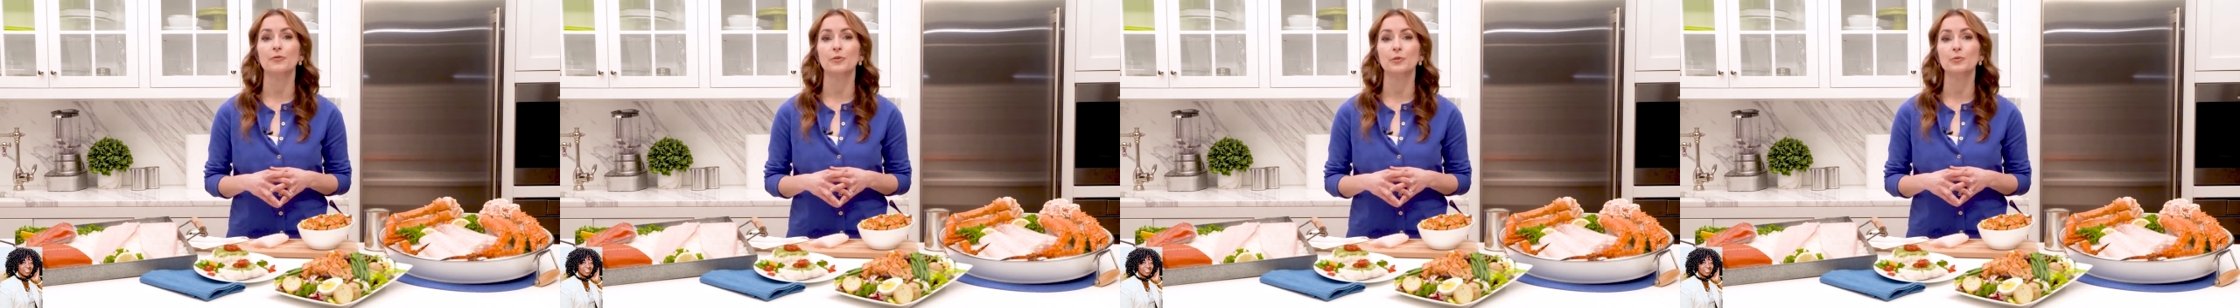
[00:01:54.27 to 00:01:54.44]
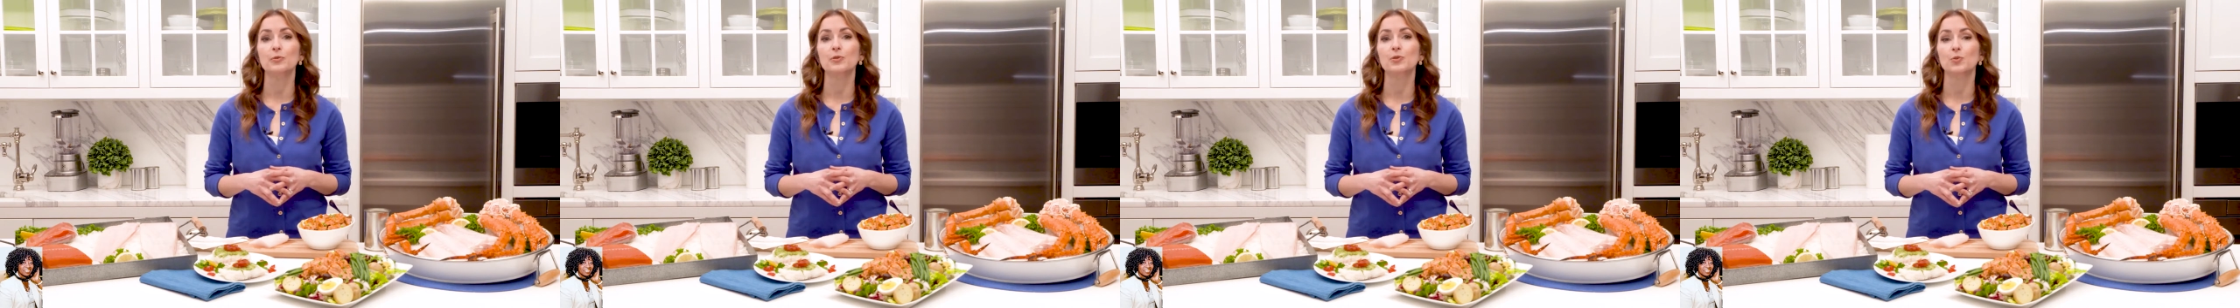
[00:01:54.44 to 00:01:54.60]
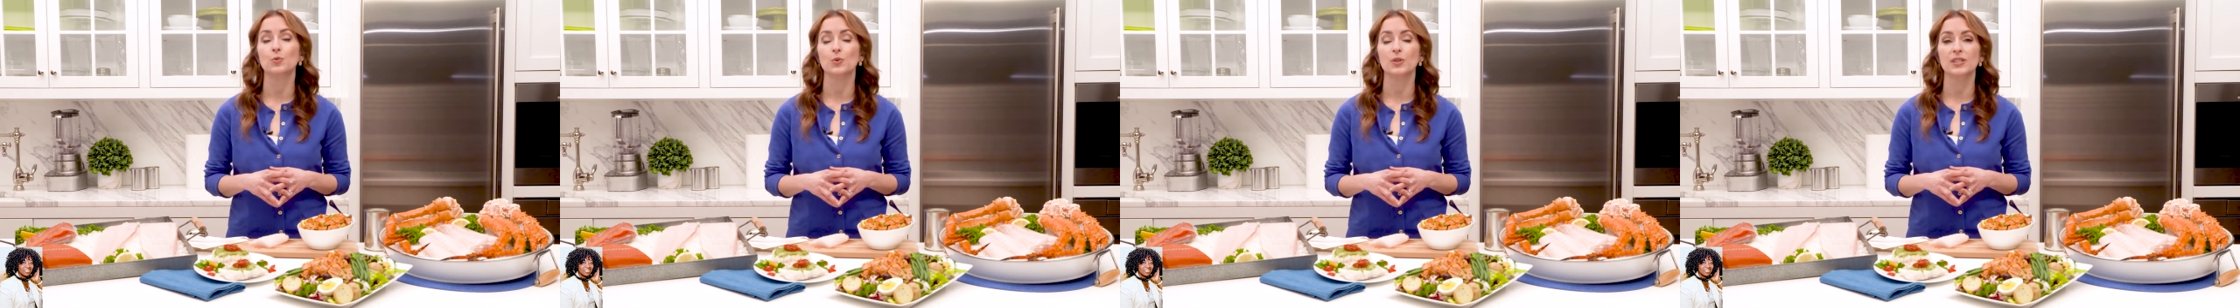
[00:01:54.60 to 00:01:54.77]

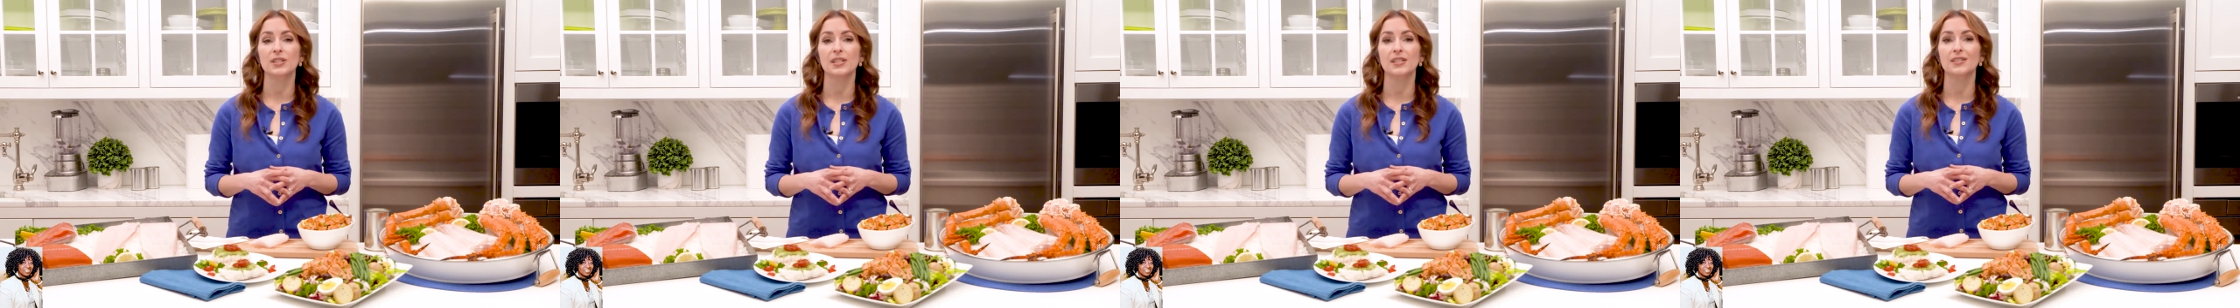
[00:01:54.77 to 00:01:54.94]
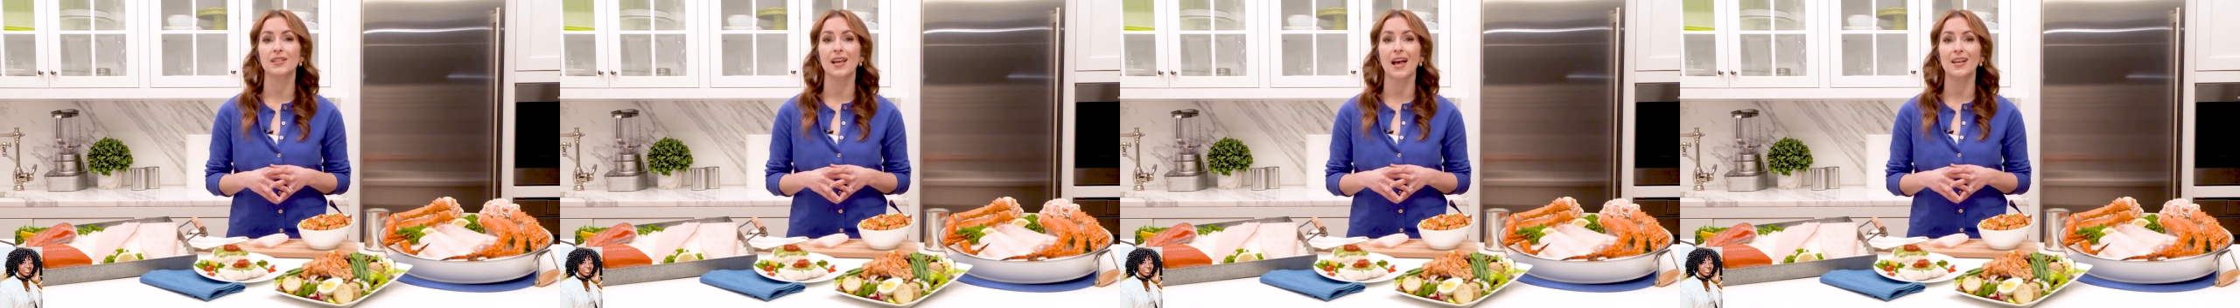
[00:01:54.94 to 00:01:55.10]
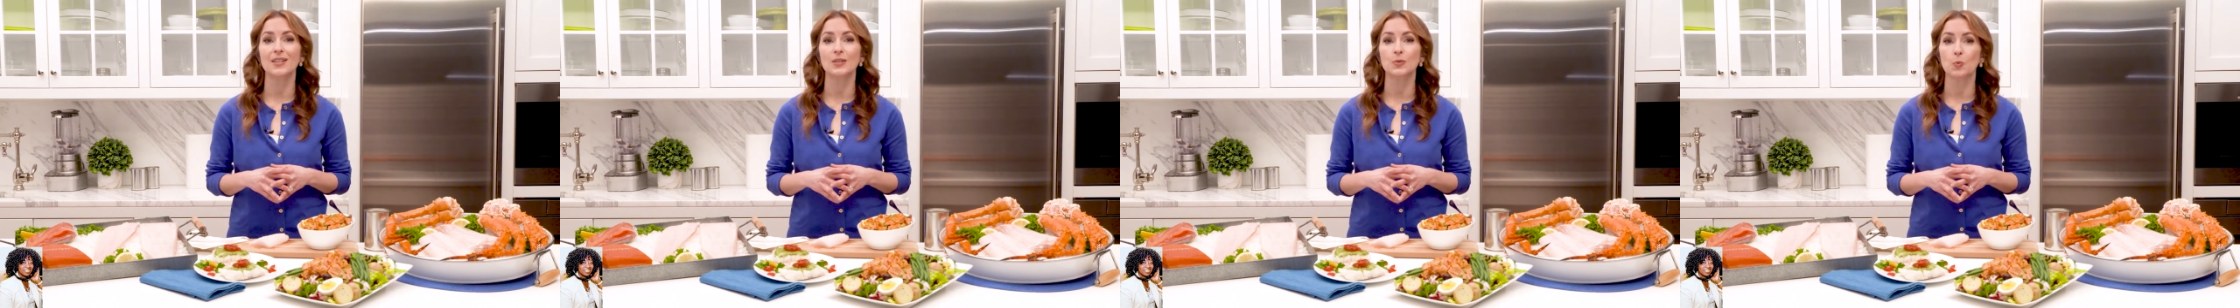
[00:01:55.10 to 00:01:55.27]
food sources
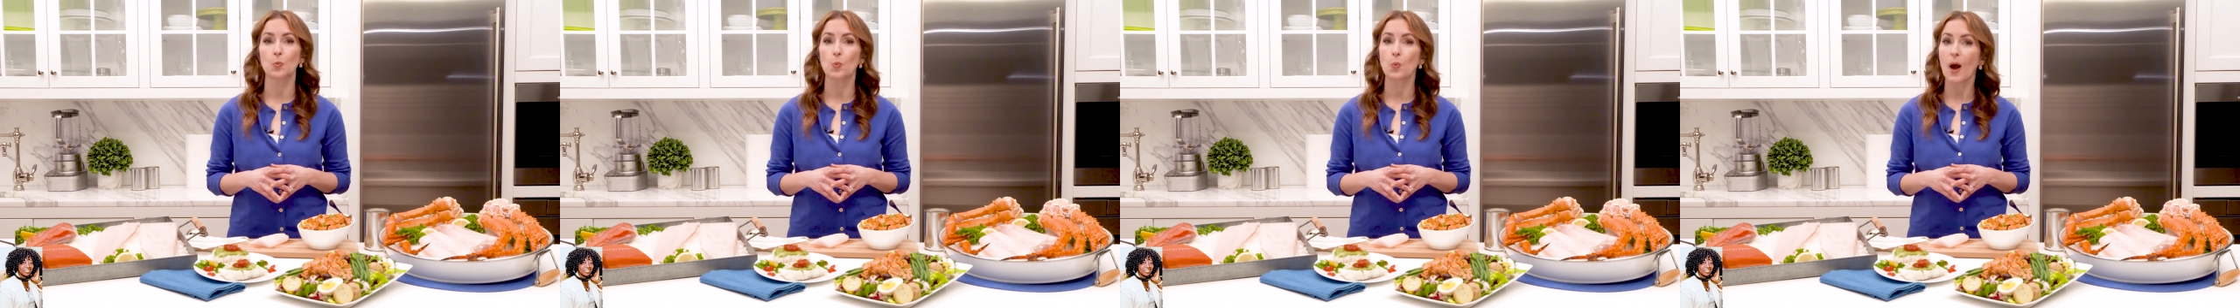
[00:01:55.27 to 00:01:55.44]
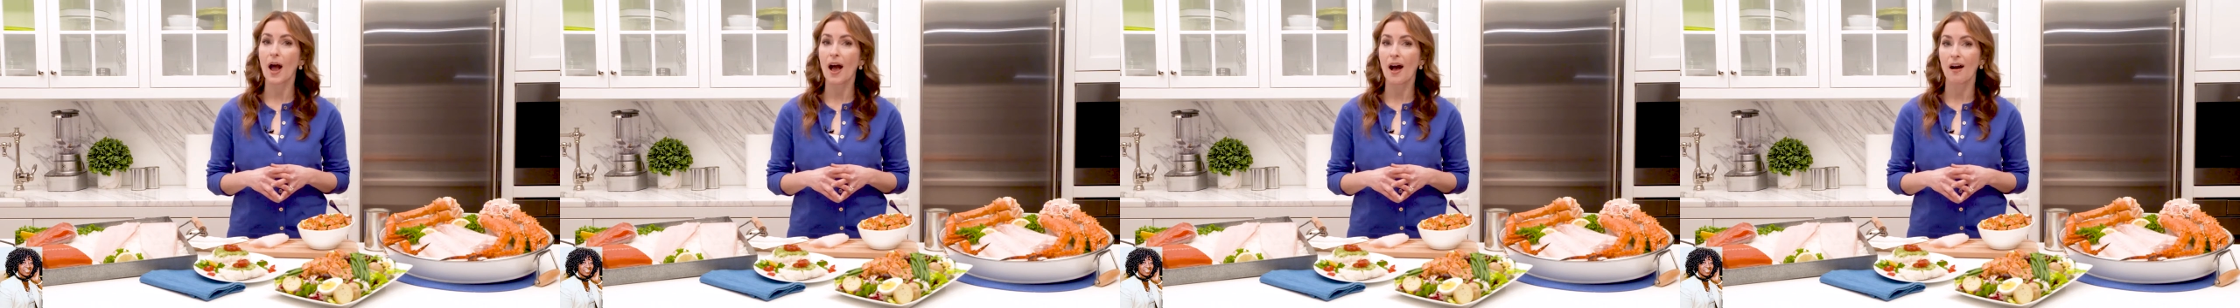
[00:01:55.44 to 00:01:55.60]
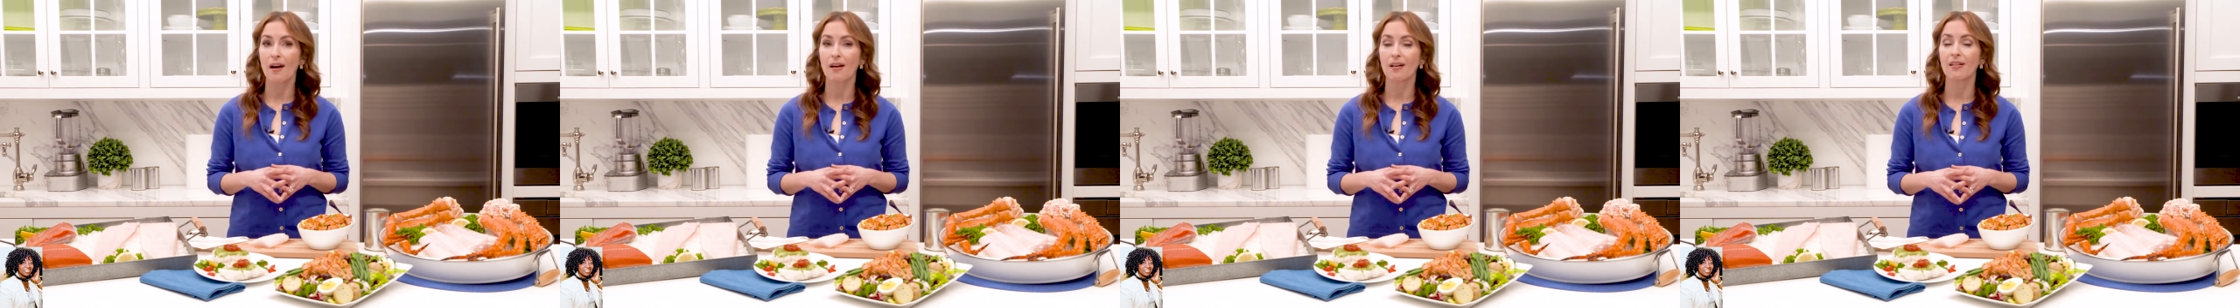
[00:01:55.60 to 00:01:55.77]
as
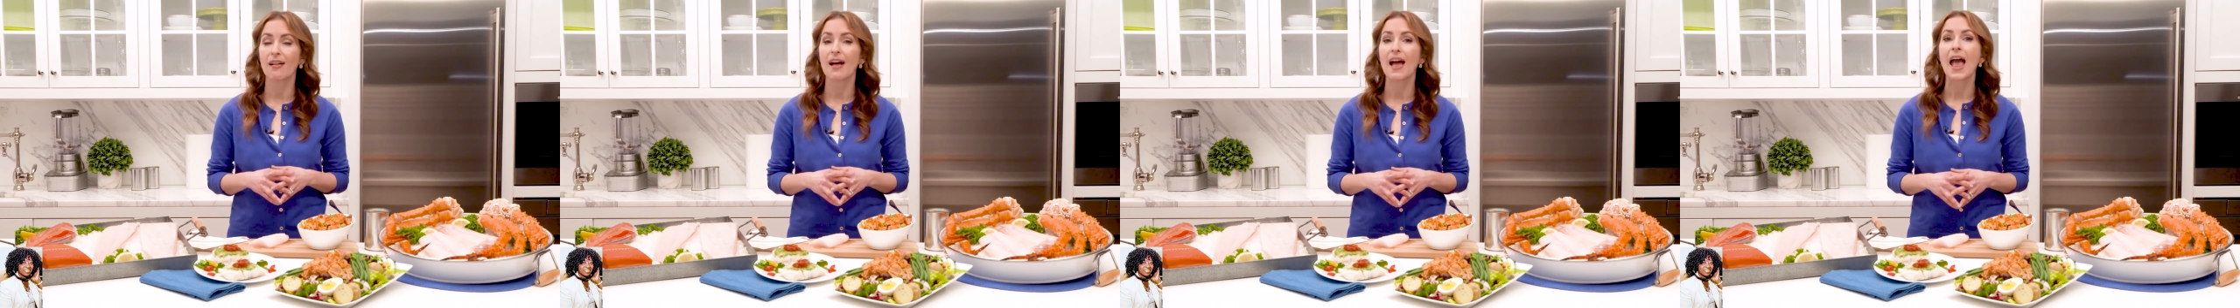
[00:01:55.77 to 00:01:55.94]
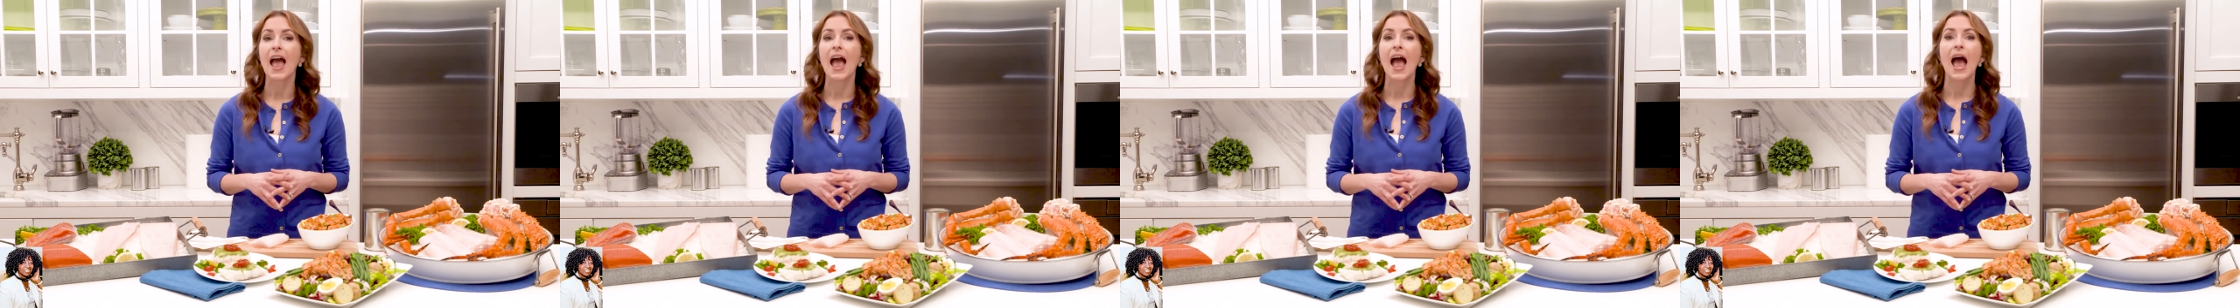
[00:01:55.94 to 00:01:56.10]
well.